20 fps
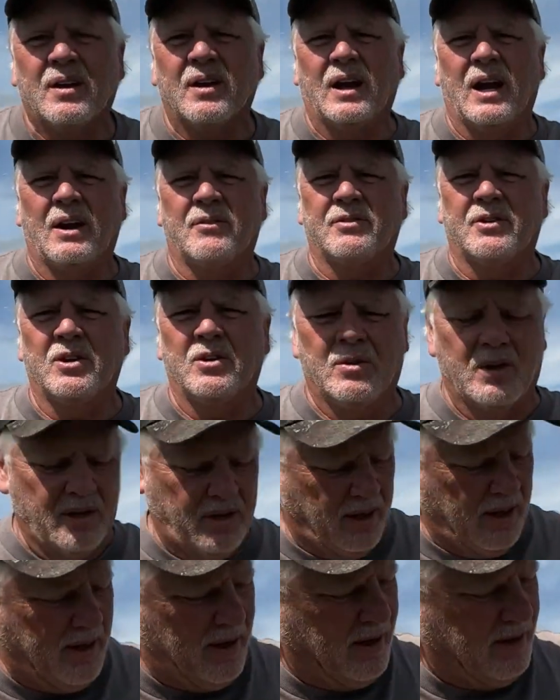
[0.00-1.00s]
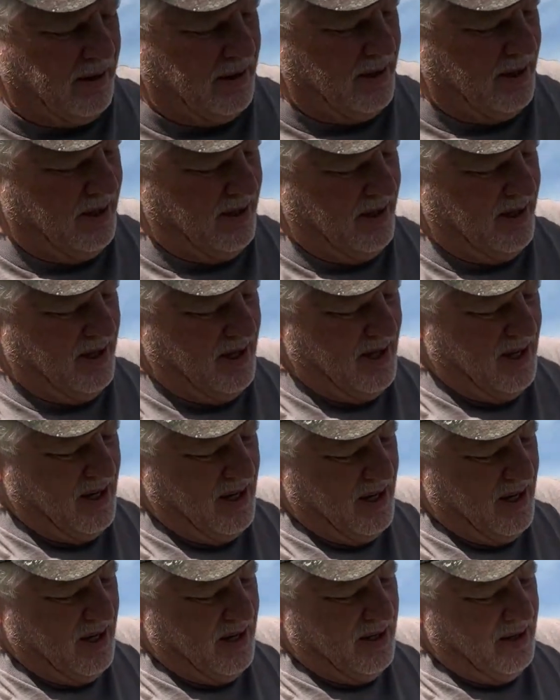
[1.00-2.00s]
after you get it out,
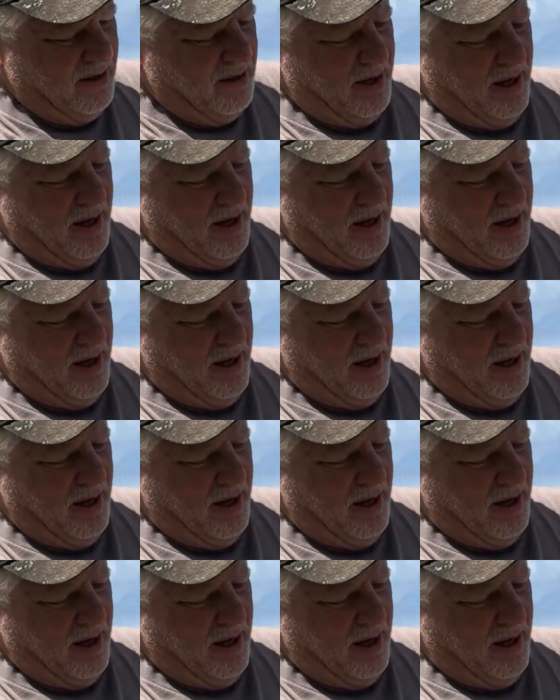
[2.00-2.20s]
you're